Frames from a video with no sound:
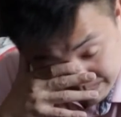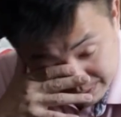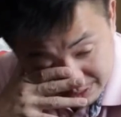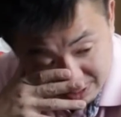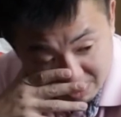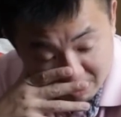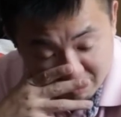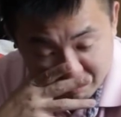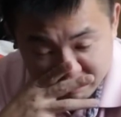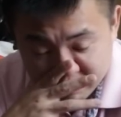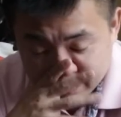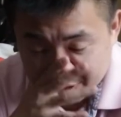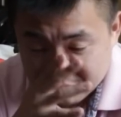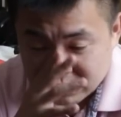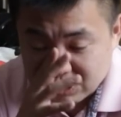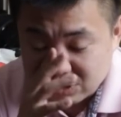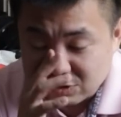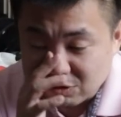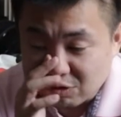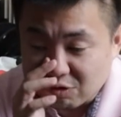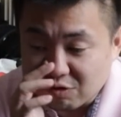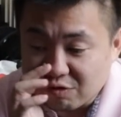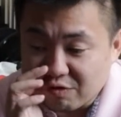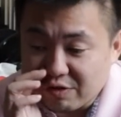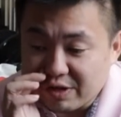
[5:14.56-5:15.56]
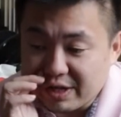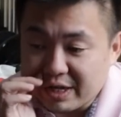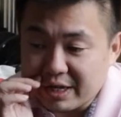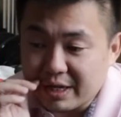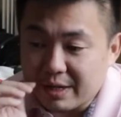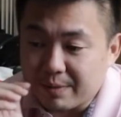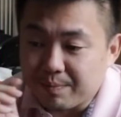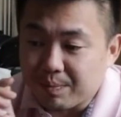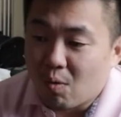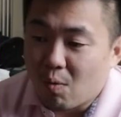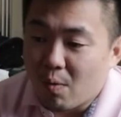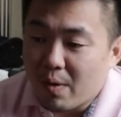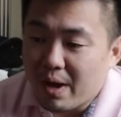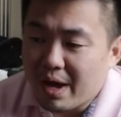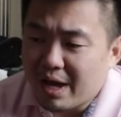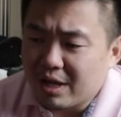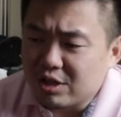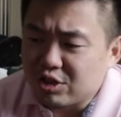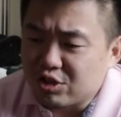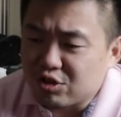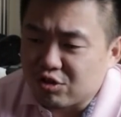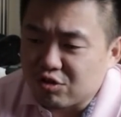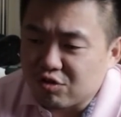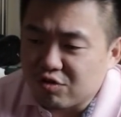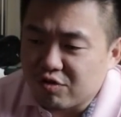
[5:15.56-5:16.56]
me of the story where
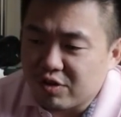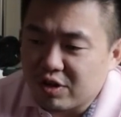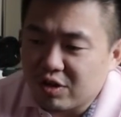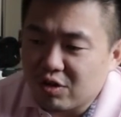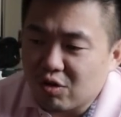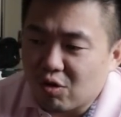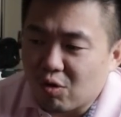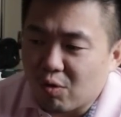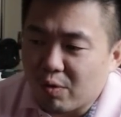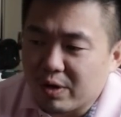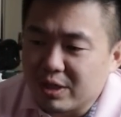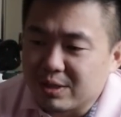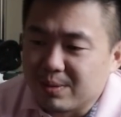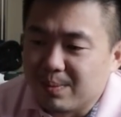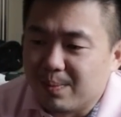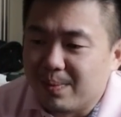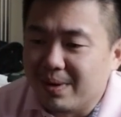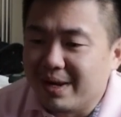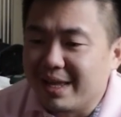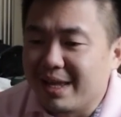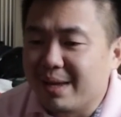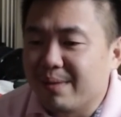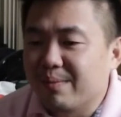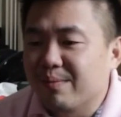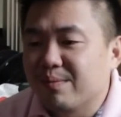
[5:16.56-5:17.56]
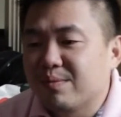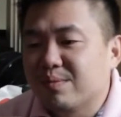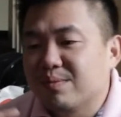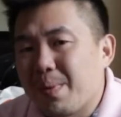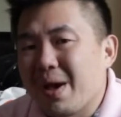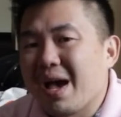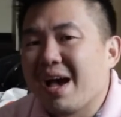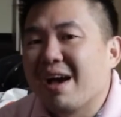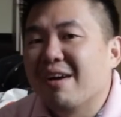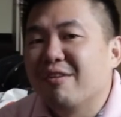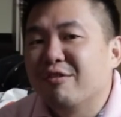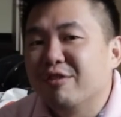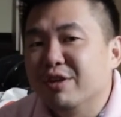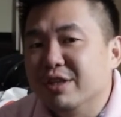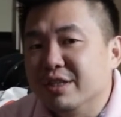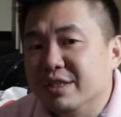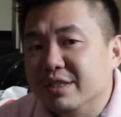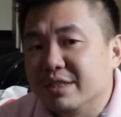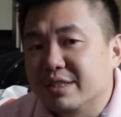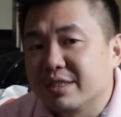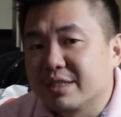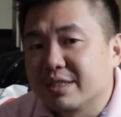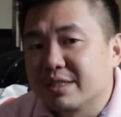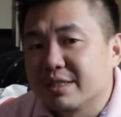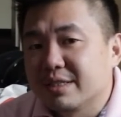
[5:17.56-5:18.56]
children always blame
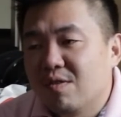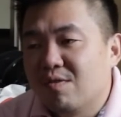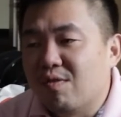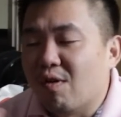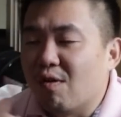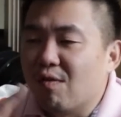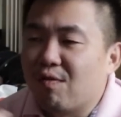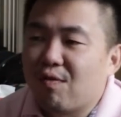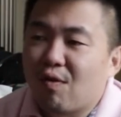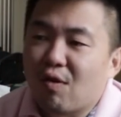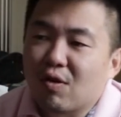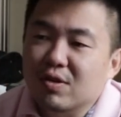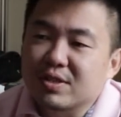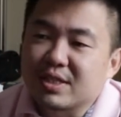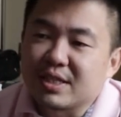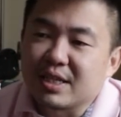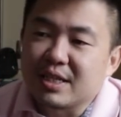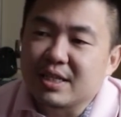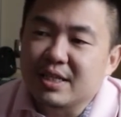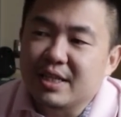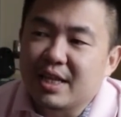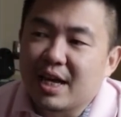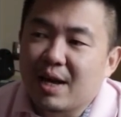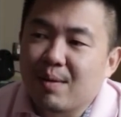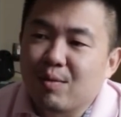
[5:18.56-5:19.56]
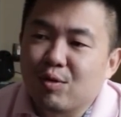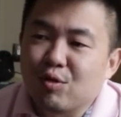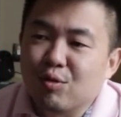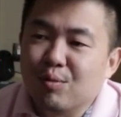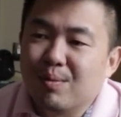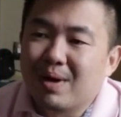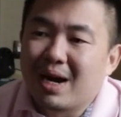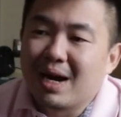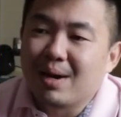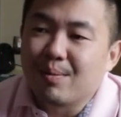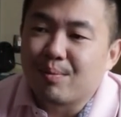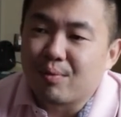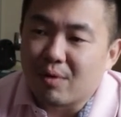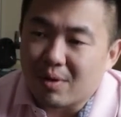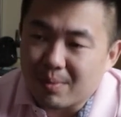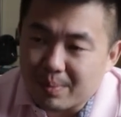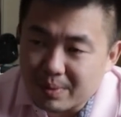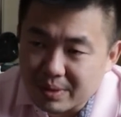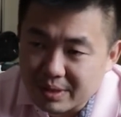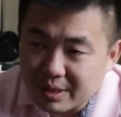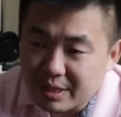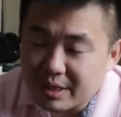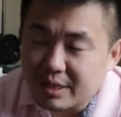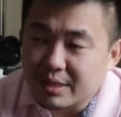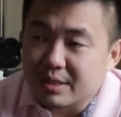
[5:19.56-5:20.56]
parents for forcing them to buy
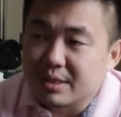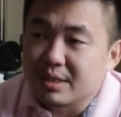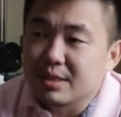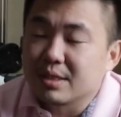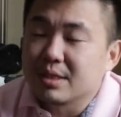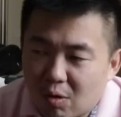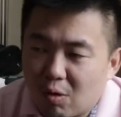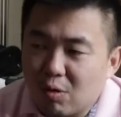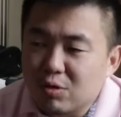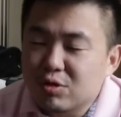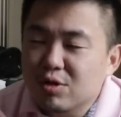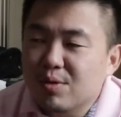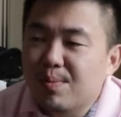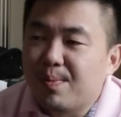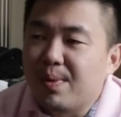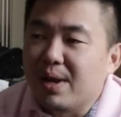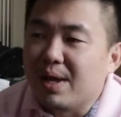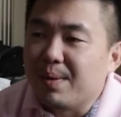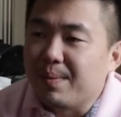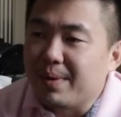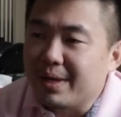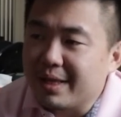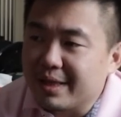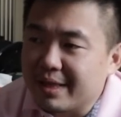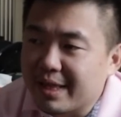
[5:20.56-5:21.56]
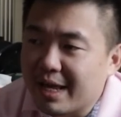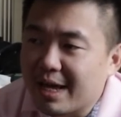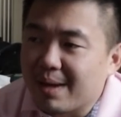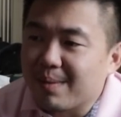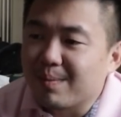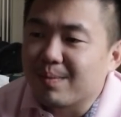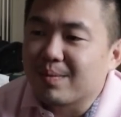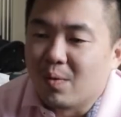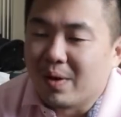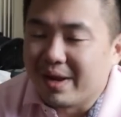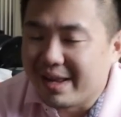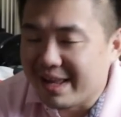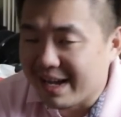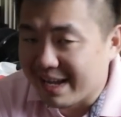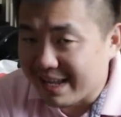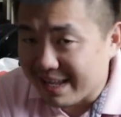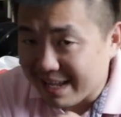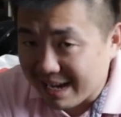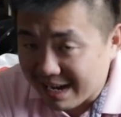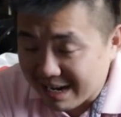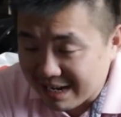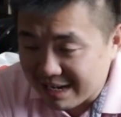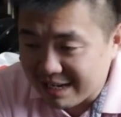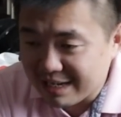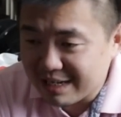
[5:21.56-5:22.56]
properties. Also blaming them when they are
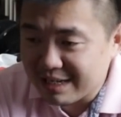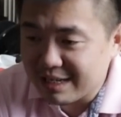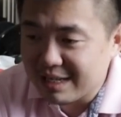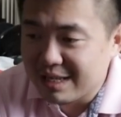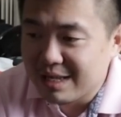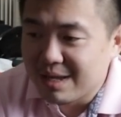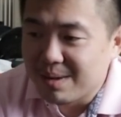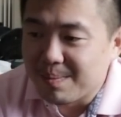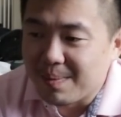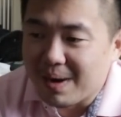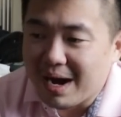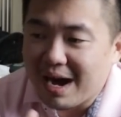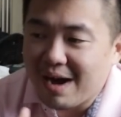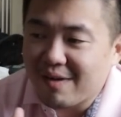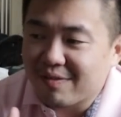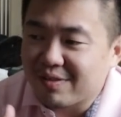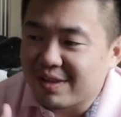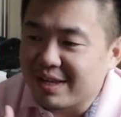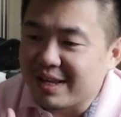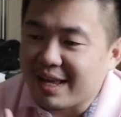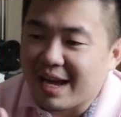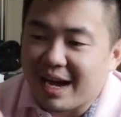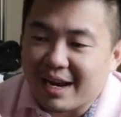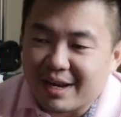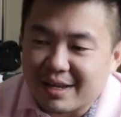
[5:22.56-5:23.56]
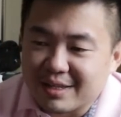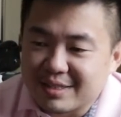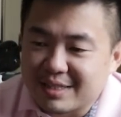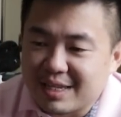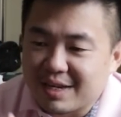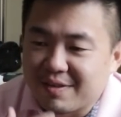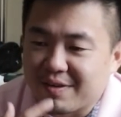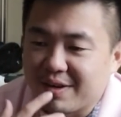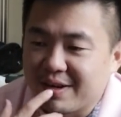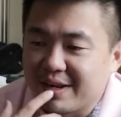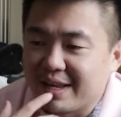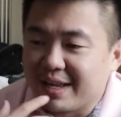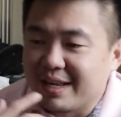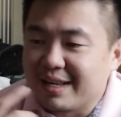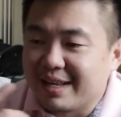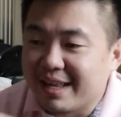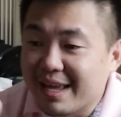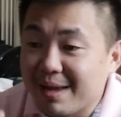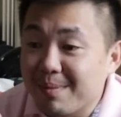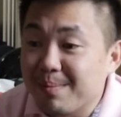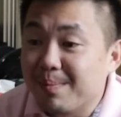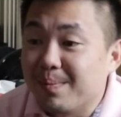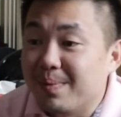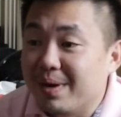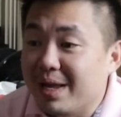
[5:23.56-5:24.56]
younger, but after they understand, right, they
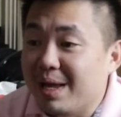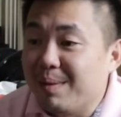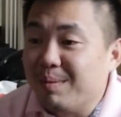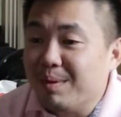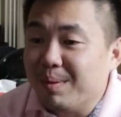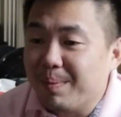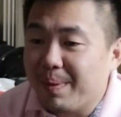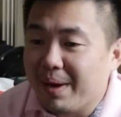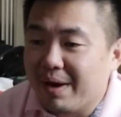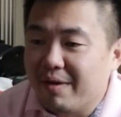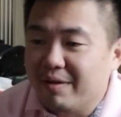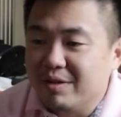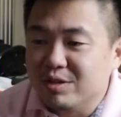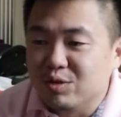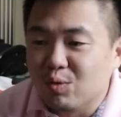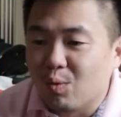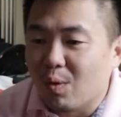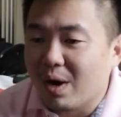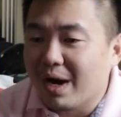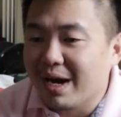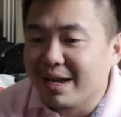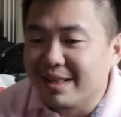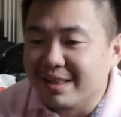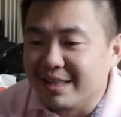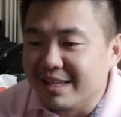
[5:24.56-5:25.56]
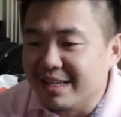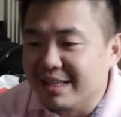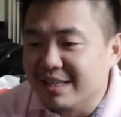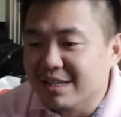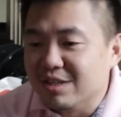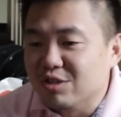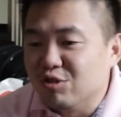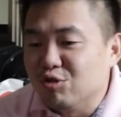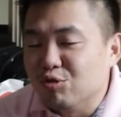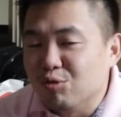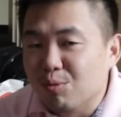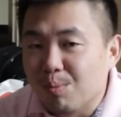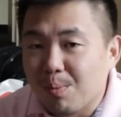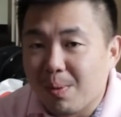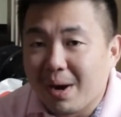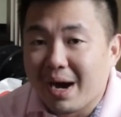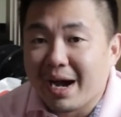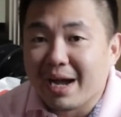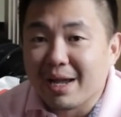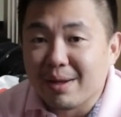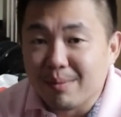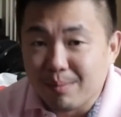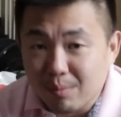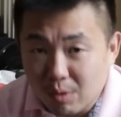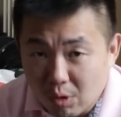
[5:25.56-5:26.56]
then blame the parents, why didn't you
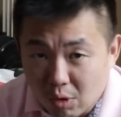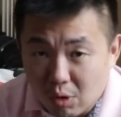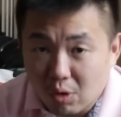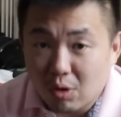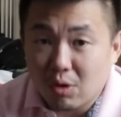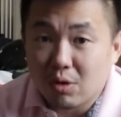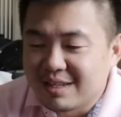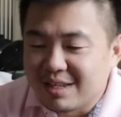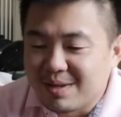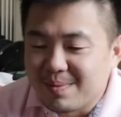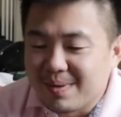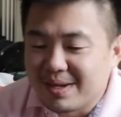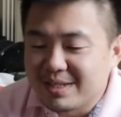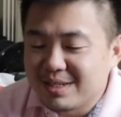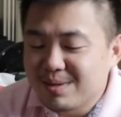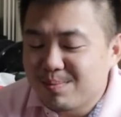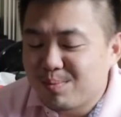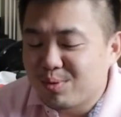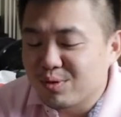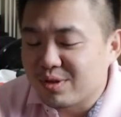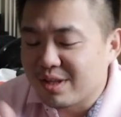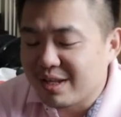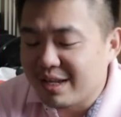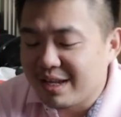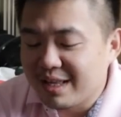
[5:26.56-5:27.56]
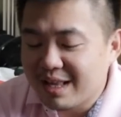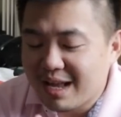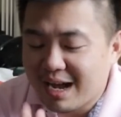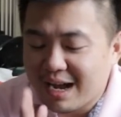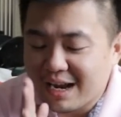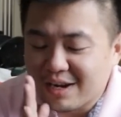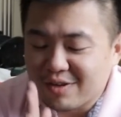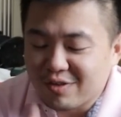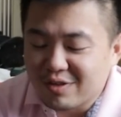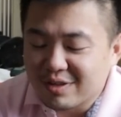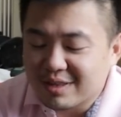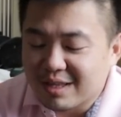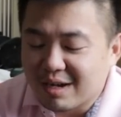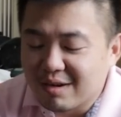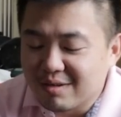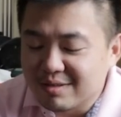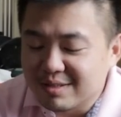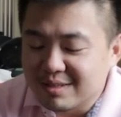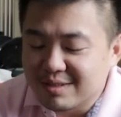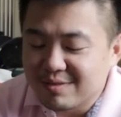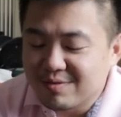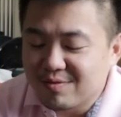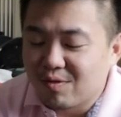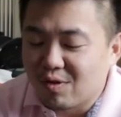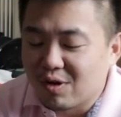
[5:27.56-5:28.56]
buy more? Imagine putting in
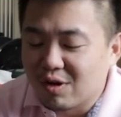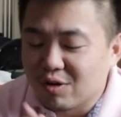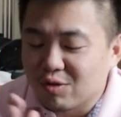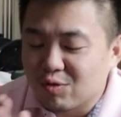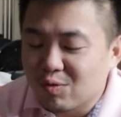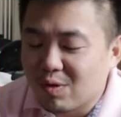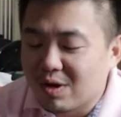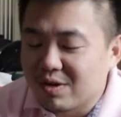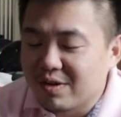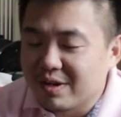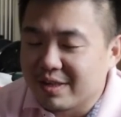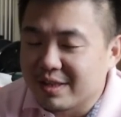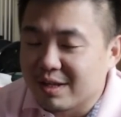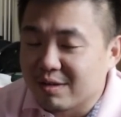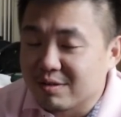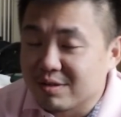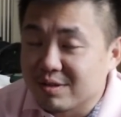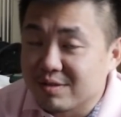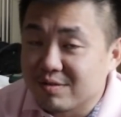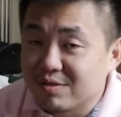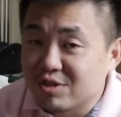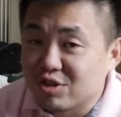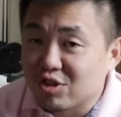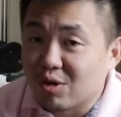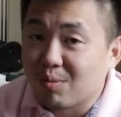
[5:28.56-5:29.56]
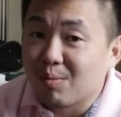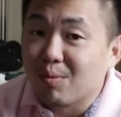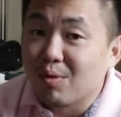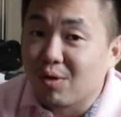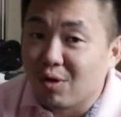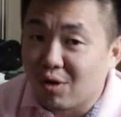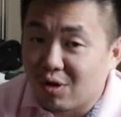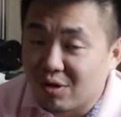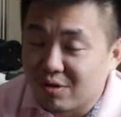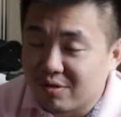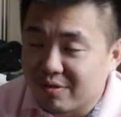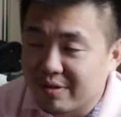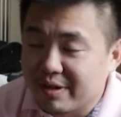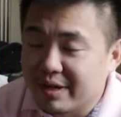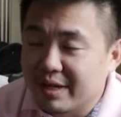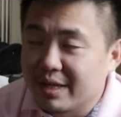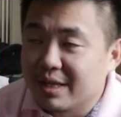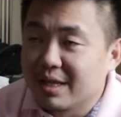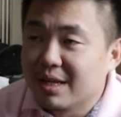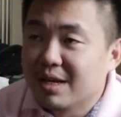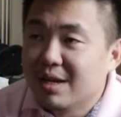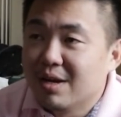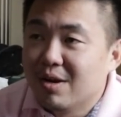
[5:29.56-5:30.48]
100,000 for a 200,000 Shoplot, right?